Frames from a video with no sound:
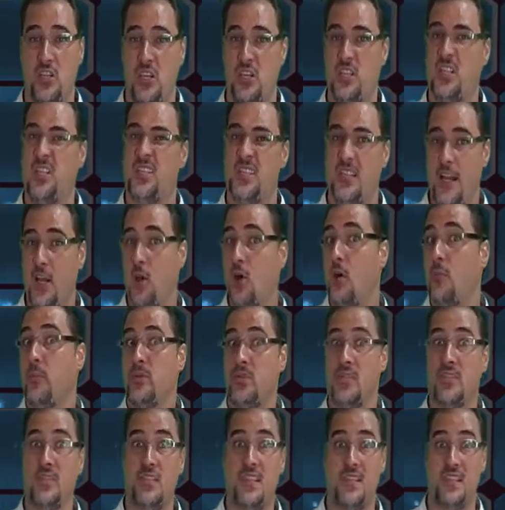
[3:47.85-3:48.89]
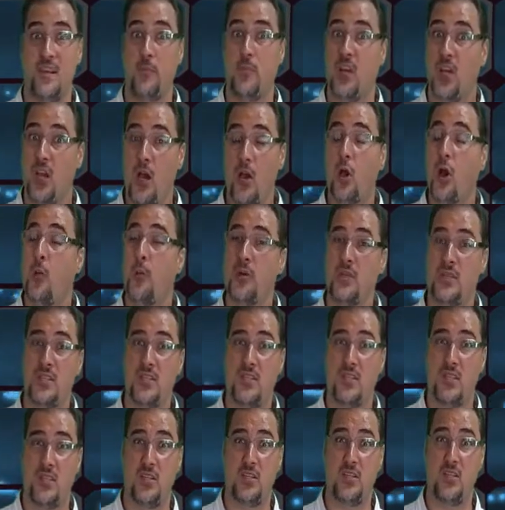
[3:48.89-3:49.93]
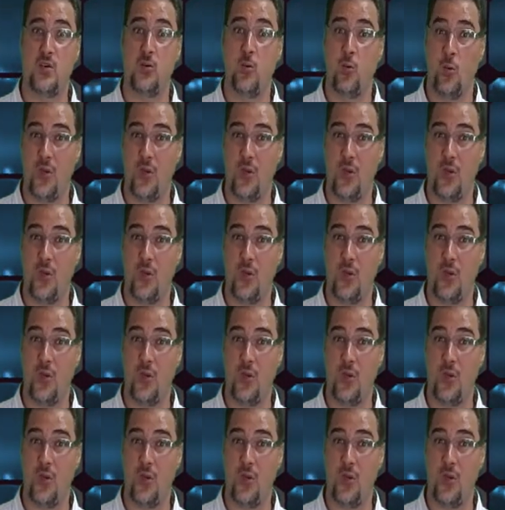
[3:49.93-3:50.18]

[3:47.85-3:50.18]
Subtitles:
need to select competencies and become competent